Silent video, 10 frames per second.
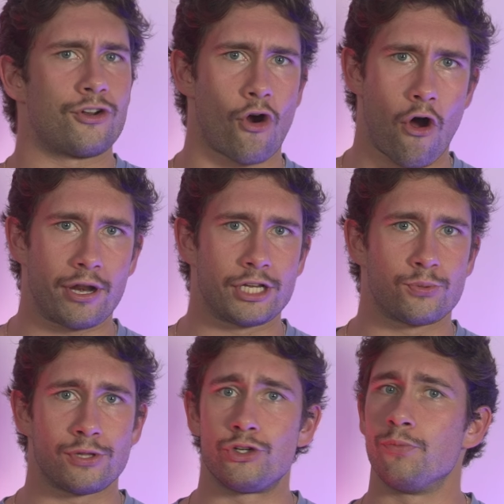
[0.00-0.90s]
your audience
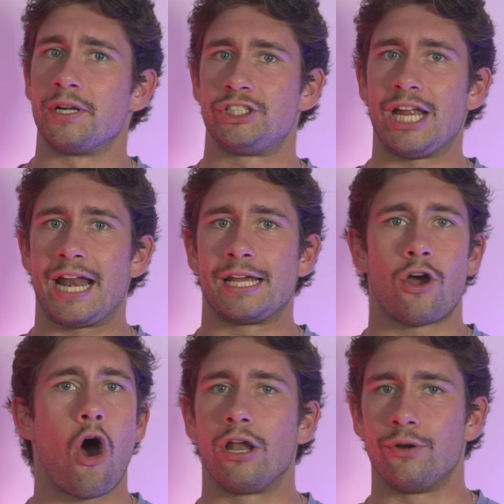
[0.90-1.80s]
with too much data
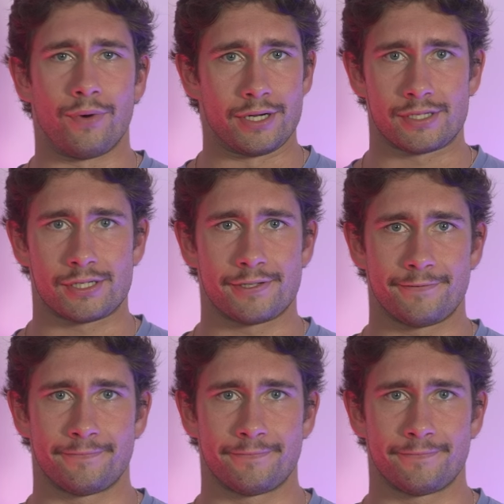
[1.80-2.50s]
all at once.